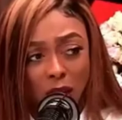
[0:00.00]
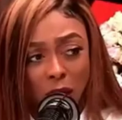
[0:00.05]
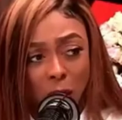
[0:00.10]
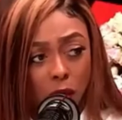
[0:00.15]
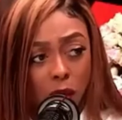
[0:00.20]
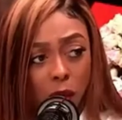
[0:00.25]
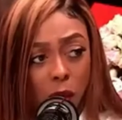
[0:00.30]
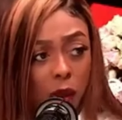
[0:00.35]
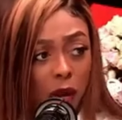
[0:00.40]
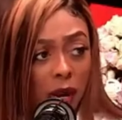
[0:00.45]

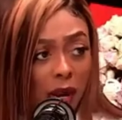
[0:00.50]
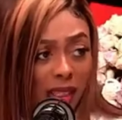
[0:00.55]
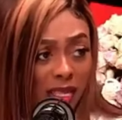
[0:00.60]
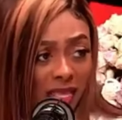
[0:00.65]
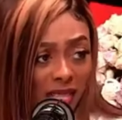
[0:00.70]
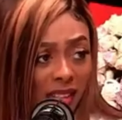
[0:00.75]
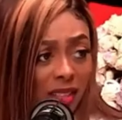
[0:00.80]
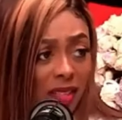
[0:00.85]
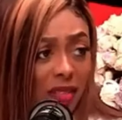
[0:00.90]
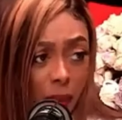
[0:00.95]
"Excuse
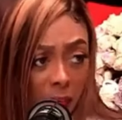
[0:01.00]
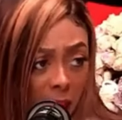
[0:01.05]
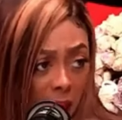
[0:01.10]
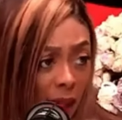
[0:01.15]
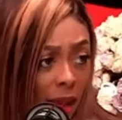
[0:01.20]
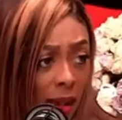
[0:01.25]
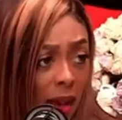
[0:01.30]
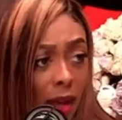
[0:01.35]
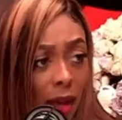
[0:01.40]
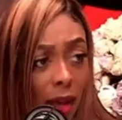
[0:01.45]
me?
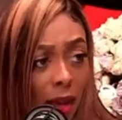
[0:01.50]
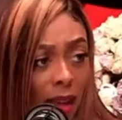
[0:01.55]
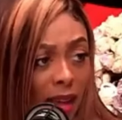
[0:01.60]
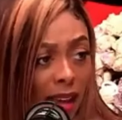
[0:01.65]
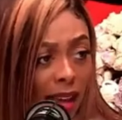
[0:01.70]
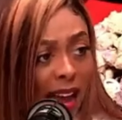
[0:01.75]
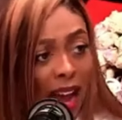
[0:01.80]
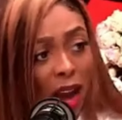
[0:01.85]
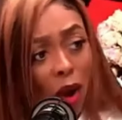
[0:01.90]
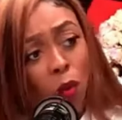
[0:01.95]
Who's
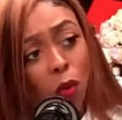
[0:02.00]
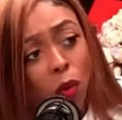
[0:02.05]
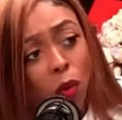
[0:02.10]
you?"